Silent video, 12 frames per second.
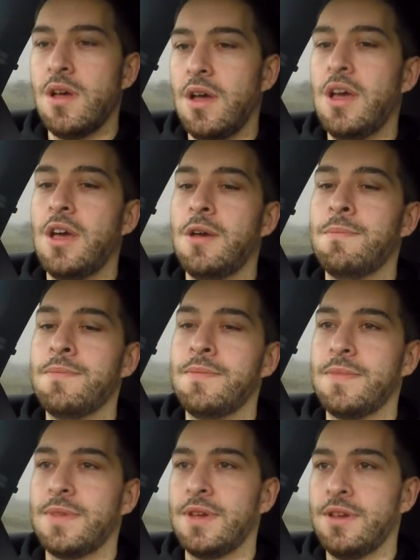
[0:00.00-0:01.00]

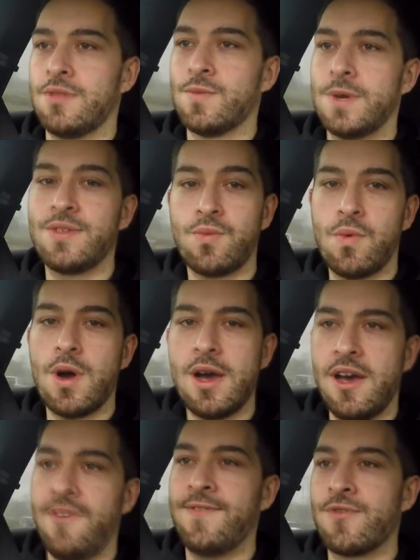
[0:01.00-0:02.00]
Um, it's always
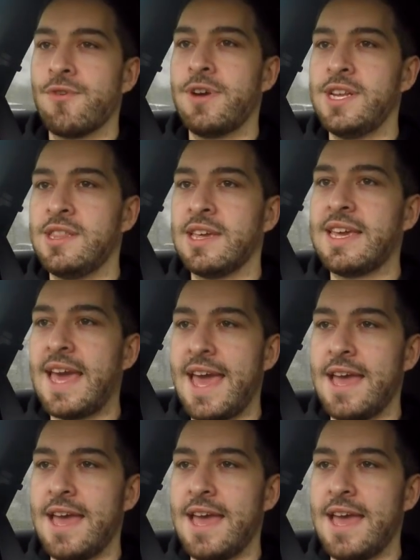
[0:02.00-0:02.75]
worth trying to get